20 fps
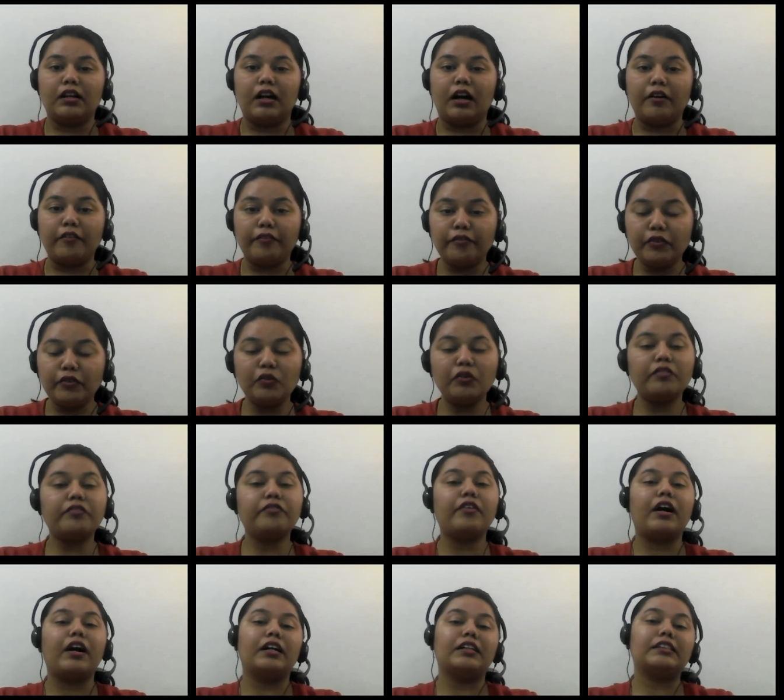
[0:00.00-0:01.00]
a few of
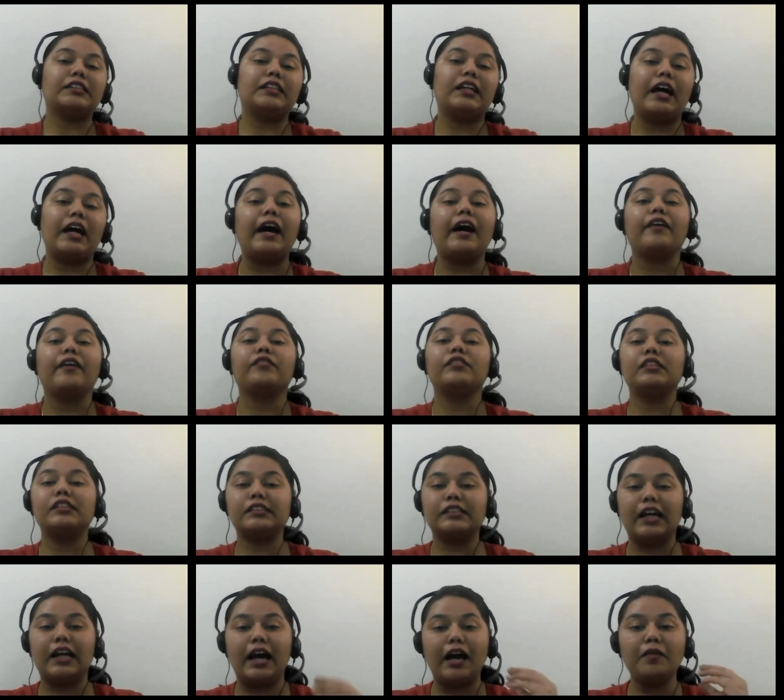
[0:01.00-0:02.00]
us have
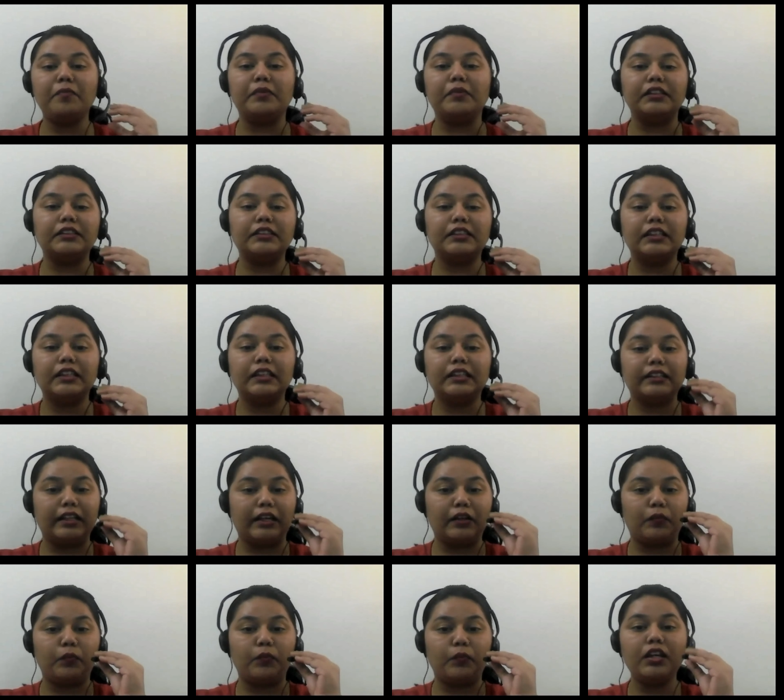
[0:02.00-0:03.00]
this habit
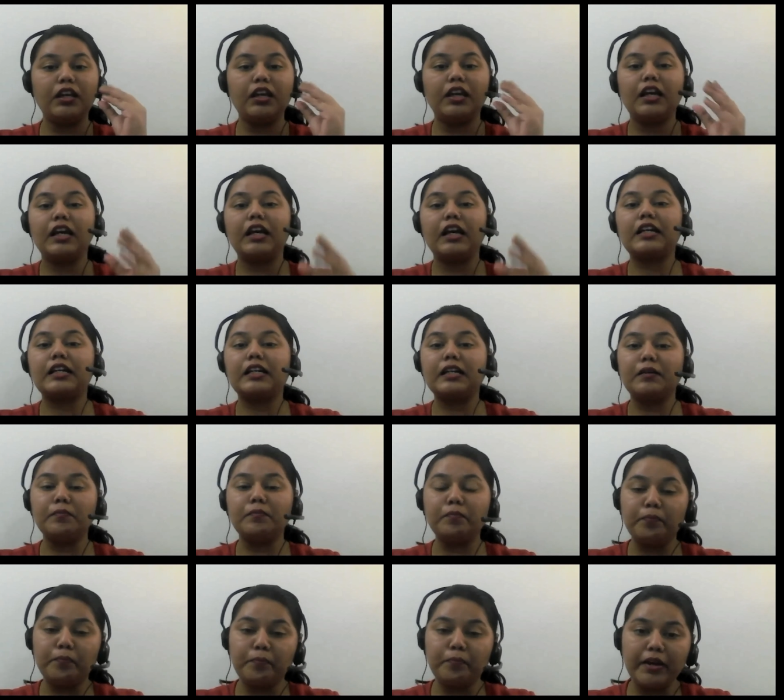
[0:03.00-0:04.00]
that we
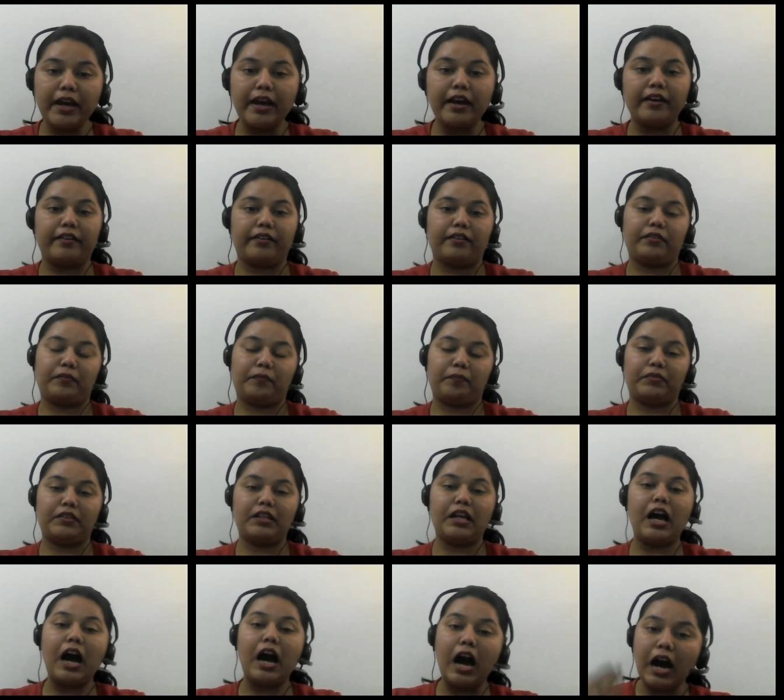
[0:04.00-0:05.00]
compare
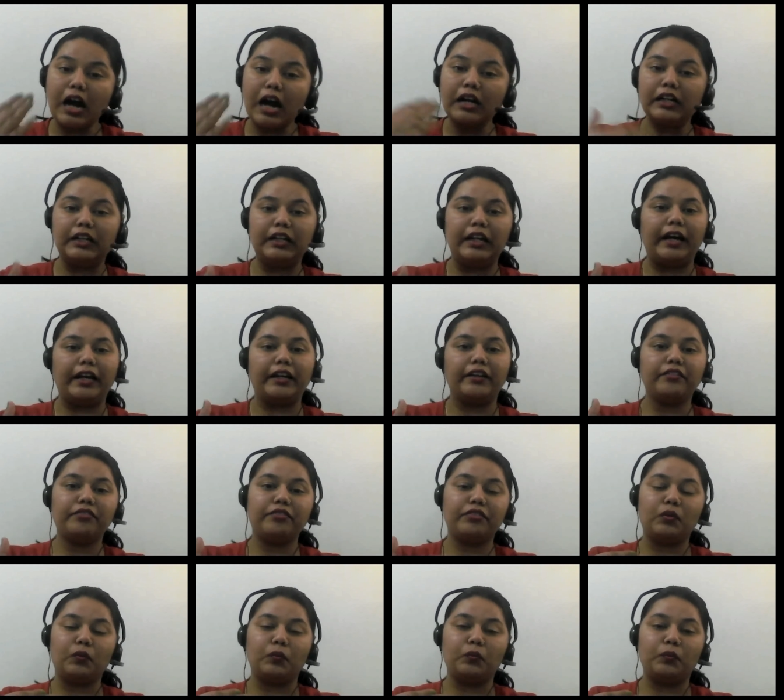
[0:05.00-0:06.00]
our
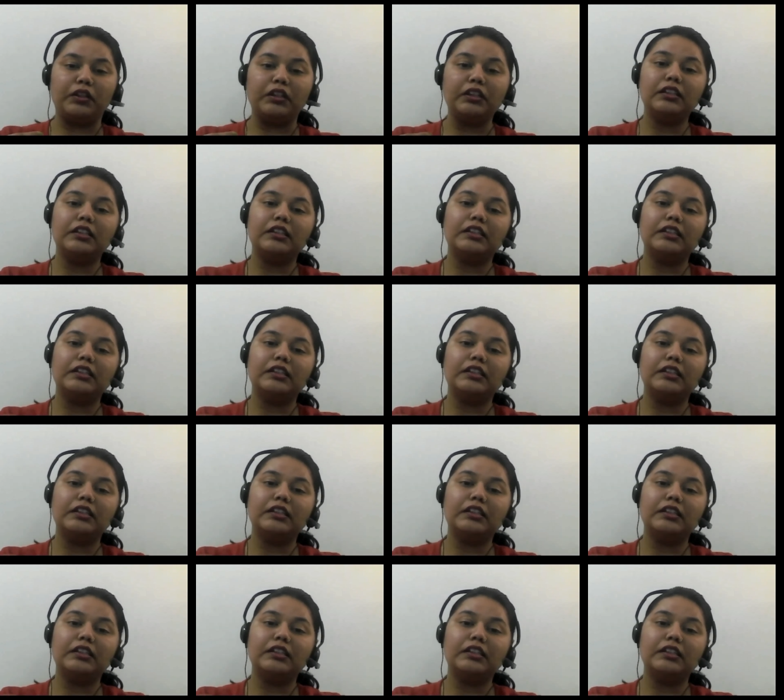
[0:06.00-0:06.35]
life with